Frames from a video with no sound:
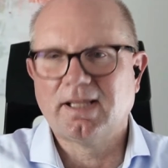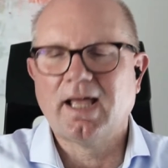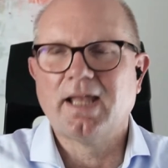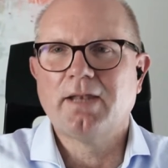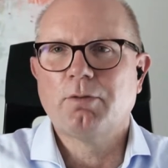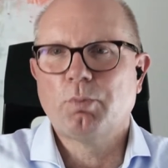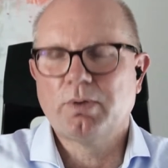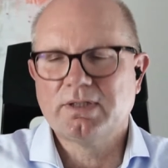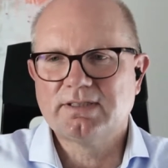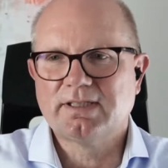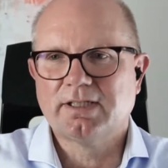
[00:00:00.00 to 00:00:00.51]

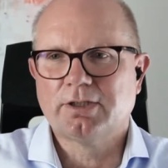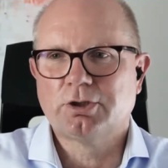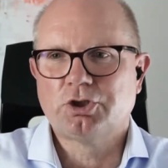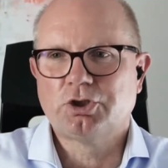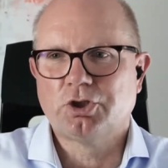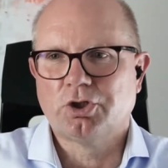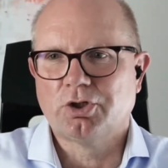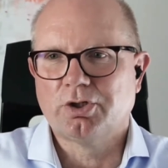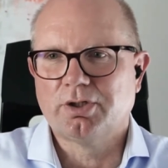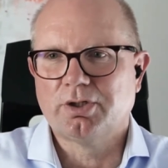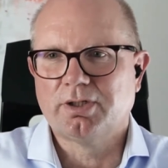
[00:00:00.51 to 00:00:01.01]
with their
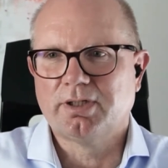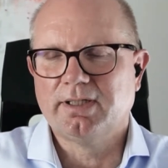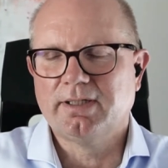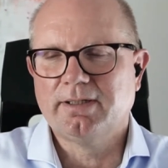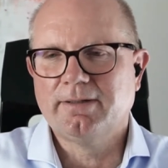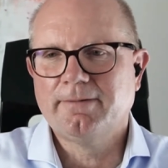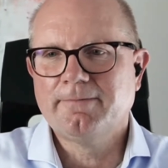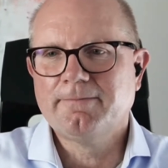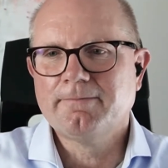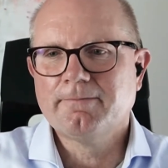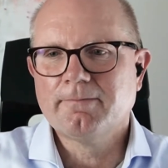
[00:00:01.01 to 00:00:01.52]

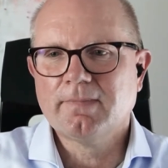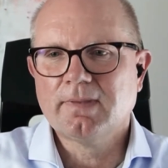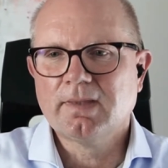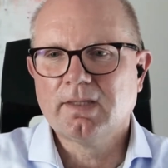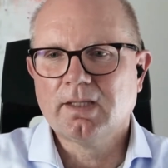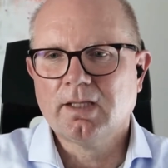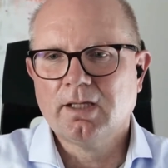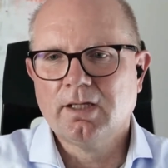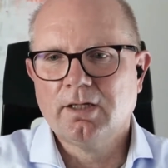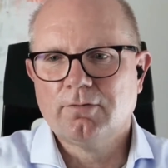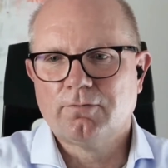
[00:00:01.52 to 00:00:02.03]
journey
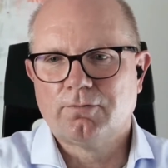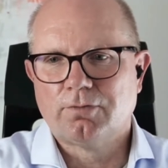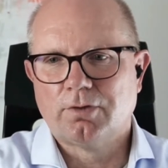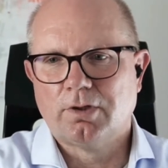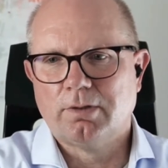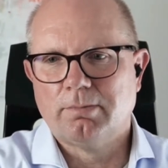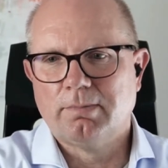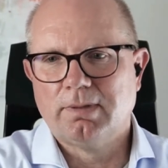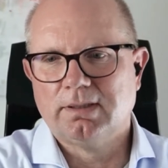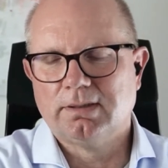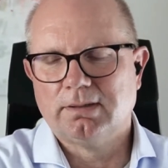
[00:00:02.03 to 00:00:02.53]

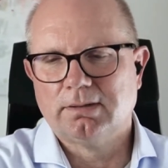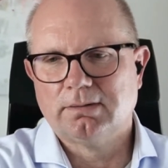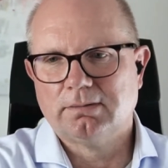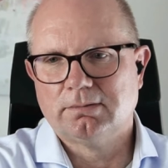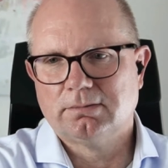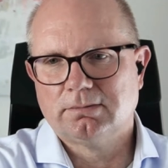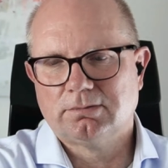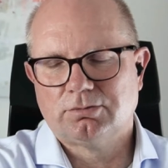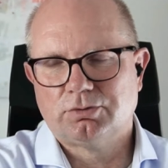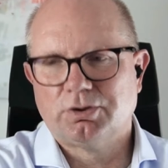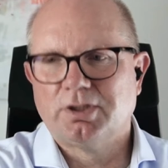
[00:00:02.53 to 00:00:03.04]
from a
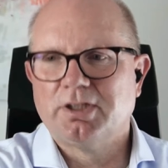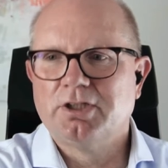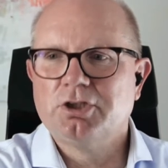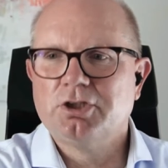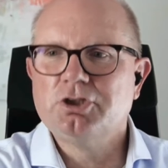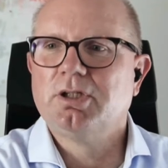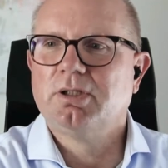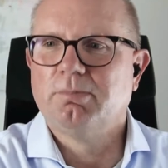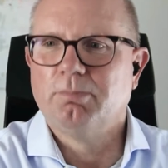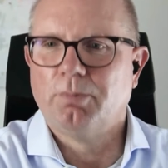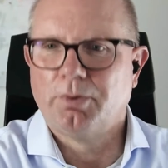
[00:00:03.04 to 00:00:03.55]

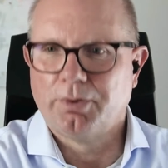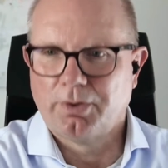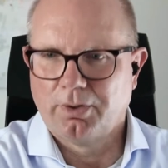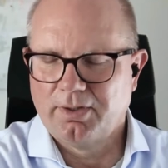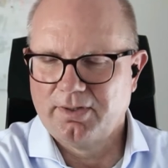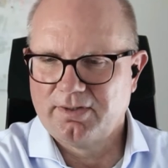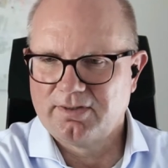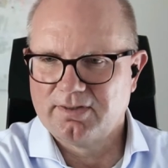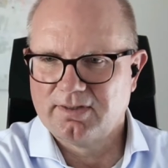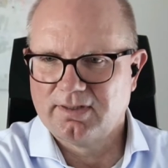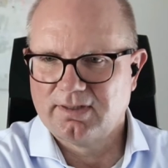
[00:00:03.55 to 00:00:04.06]
traditional
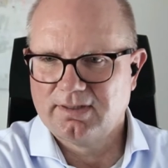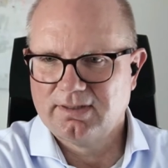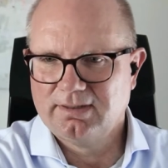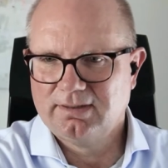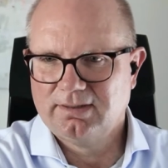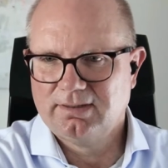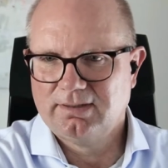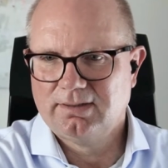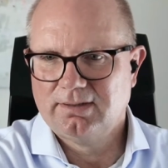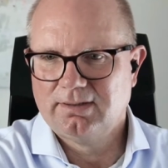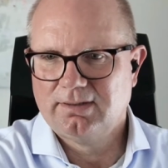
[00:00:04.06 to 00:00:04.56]
monolithic
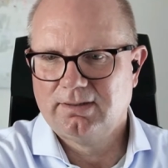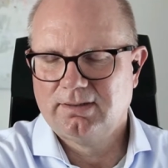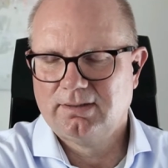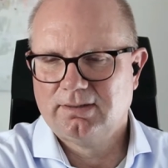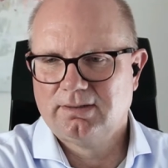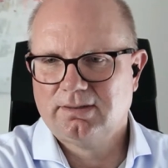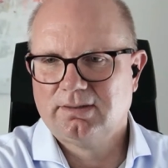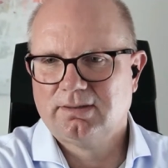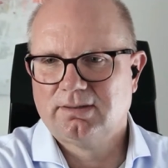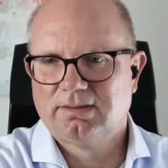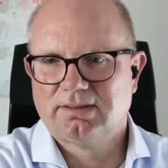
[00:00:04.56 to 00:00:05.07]

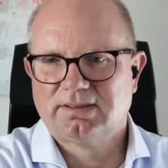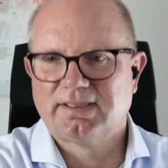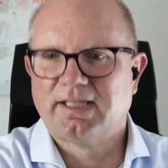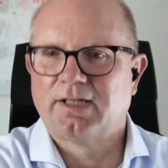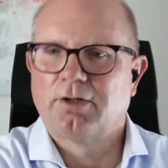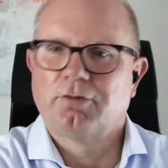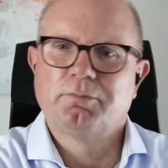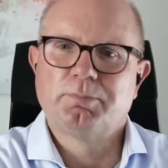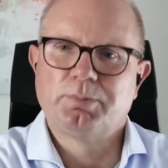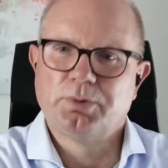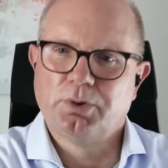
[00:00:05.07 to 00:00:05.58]

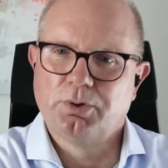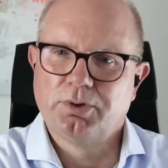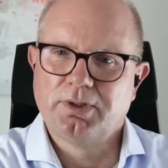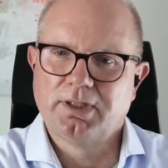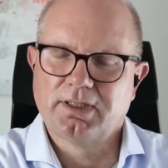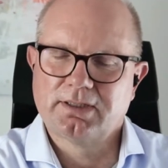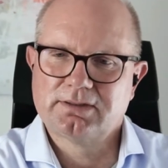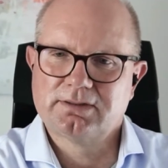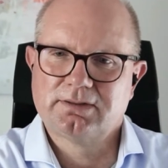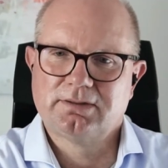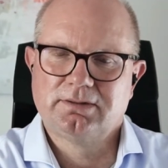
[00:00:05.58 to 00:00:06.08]
set of
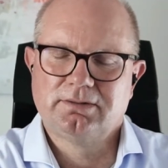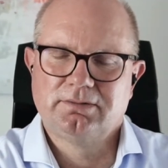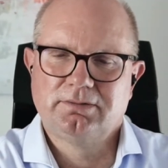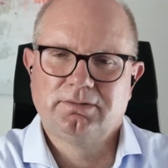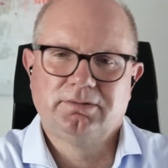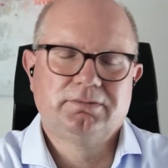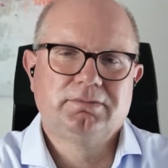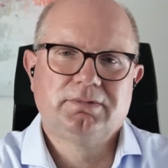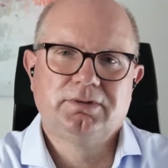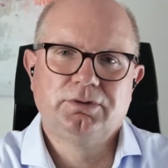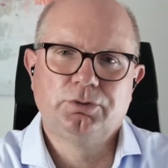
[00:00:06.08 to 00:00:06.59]
products.
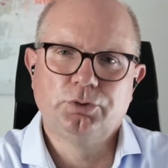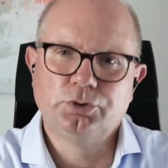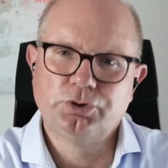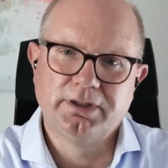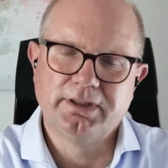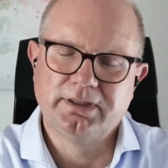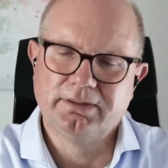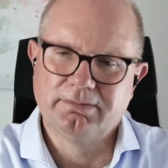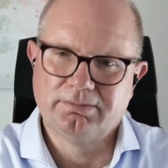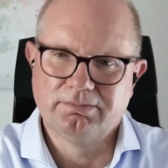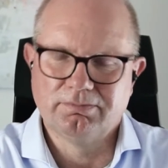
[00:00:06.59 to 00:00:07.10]

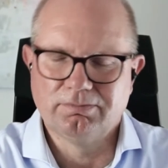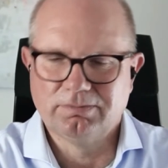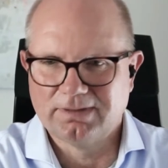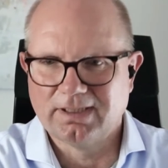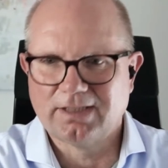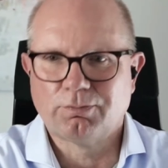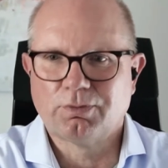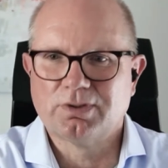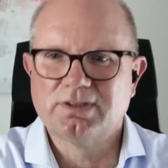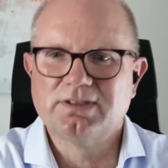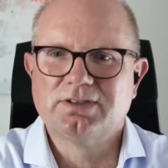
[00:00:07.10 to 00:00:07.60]
Usually
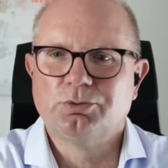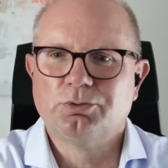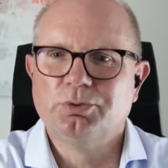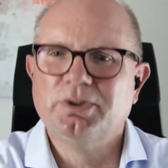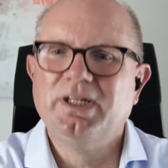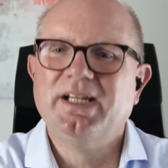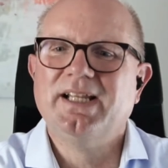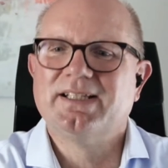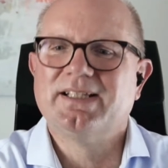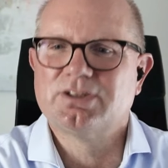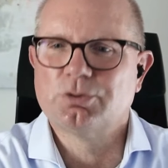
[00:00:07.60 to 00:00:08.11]
that wasn't
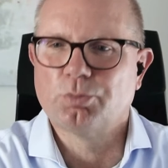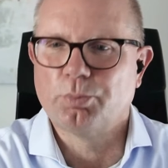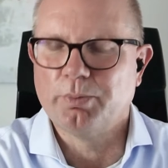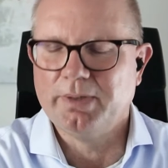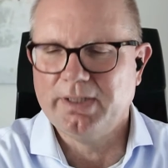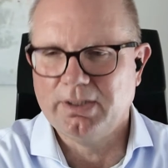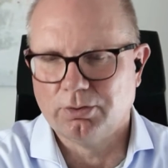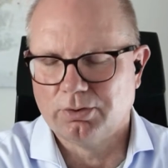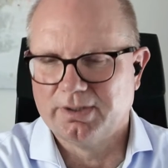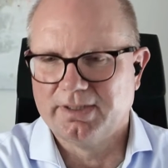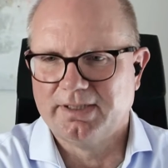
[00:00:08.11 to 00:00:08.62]
really a
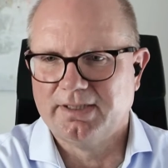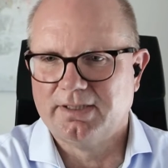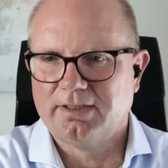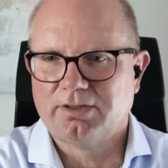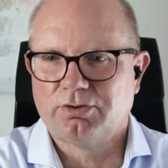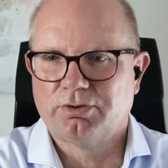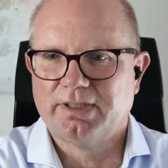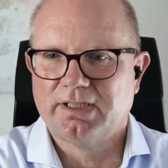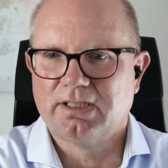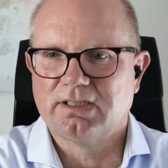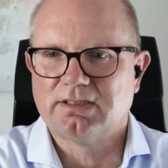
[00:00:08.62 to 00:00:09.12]
suite or an
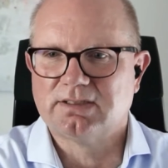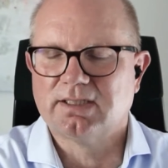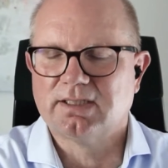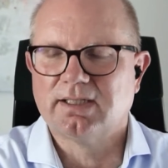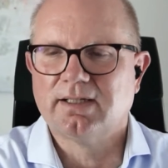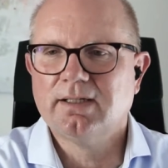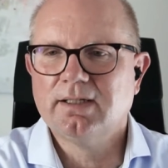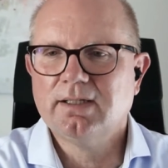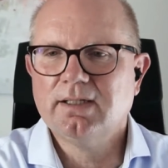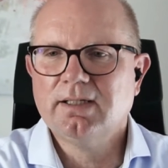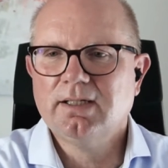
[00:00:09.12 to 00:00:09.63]
integrated
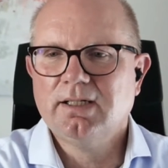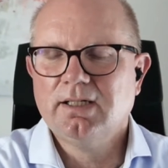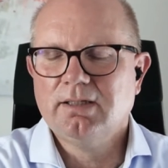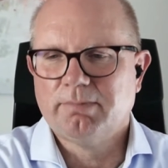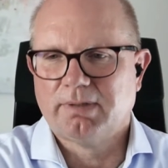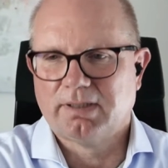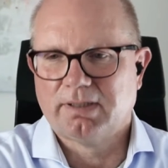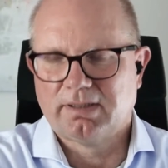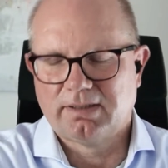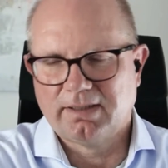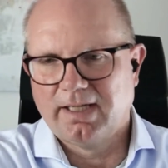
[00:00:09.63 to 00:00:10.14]
thing,
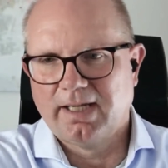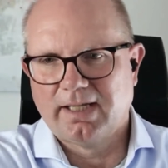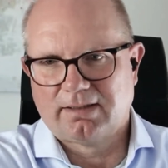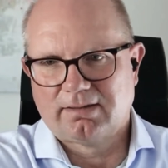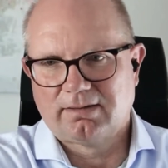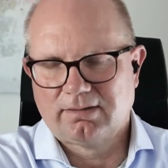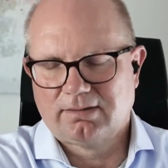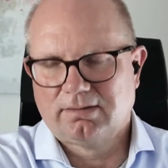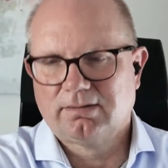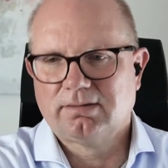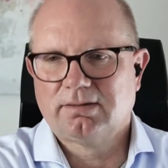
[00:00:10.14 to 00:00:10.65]
but they had
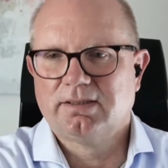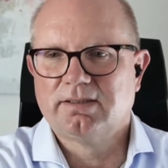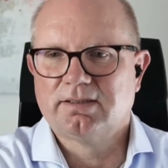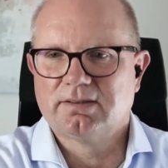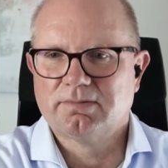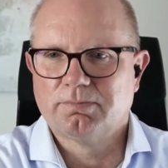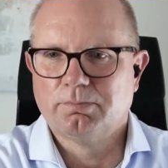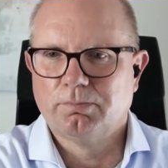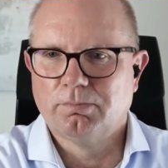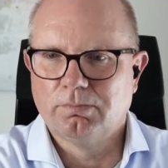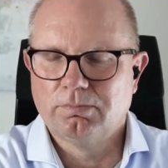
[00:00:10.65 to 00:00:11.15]

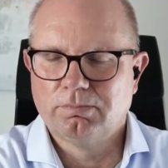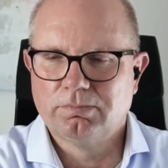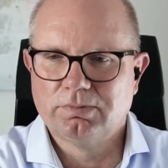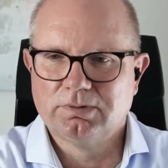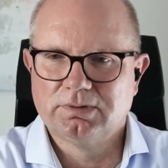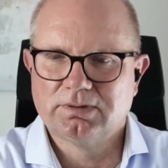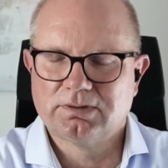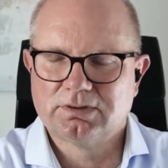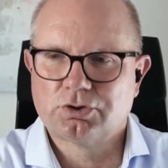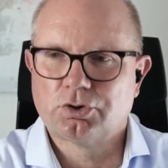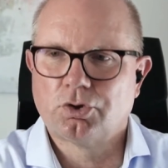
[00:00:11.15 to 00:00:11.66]
this
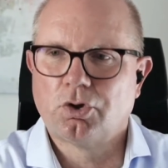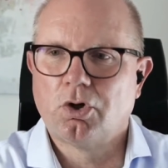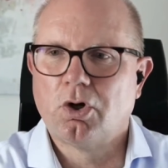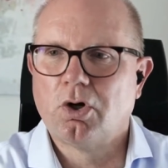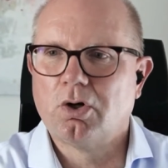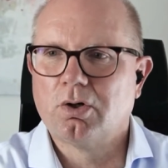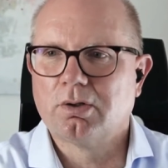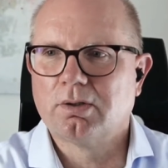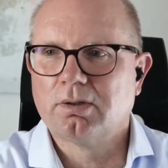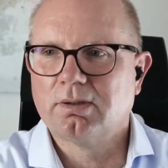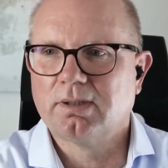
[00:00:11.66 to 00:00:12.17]

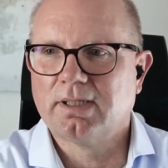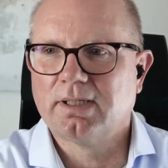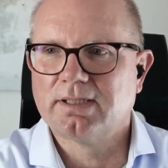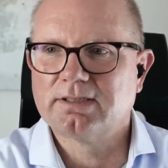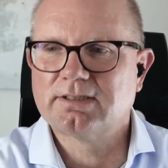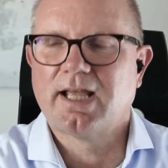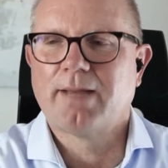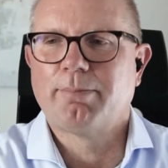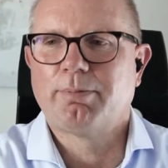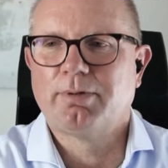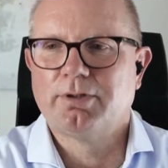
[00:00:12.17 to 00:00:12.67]
strong,
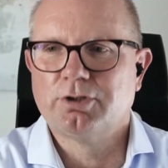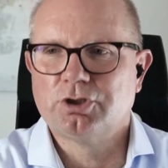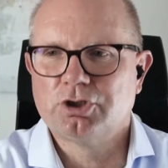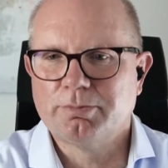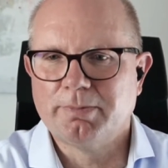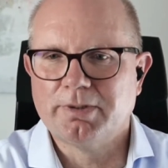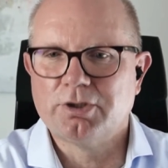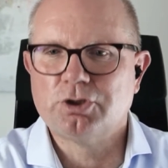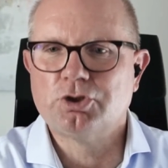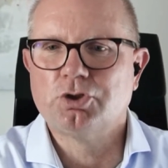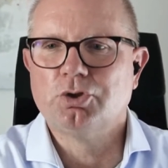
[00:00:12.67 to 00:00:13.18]

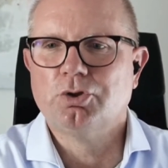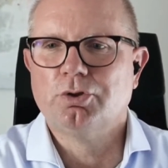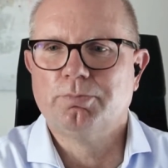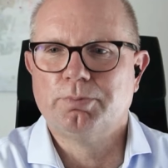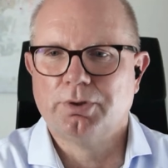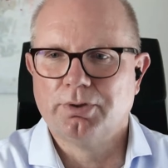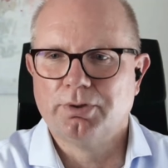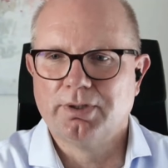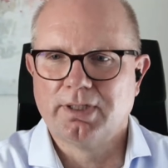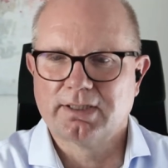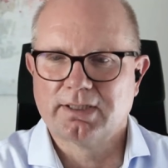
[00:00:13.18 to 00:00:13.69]
established, mature
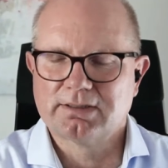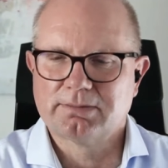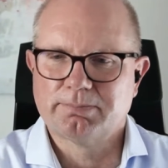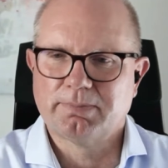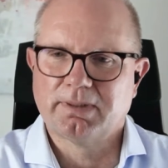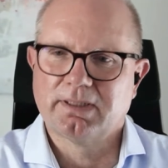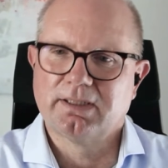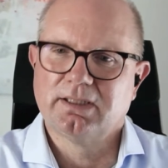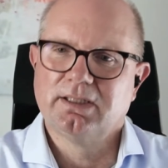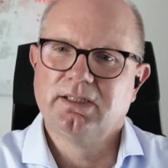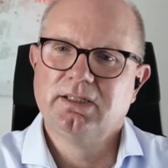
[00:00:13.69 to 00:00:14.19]
products, but